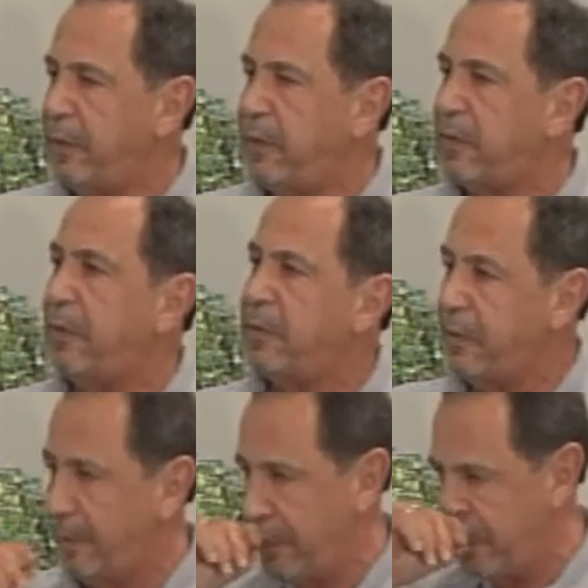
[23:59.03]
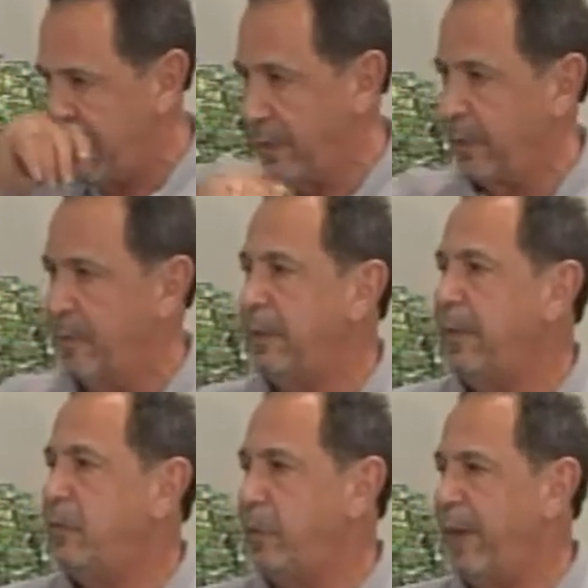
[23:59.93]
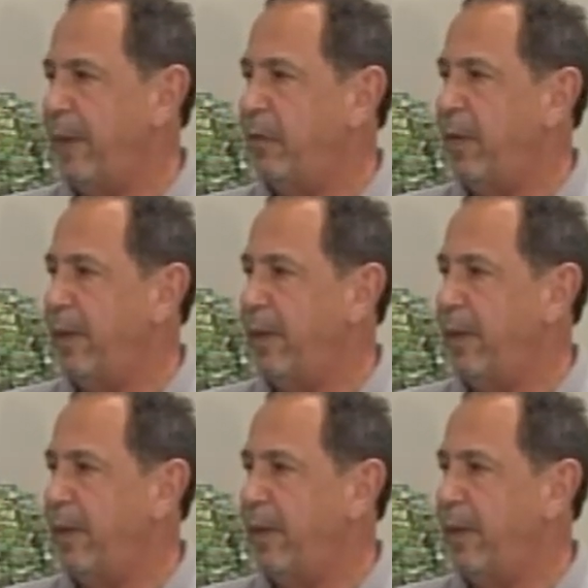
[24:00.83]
what the structure is of dramatic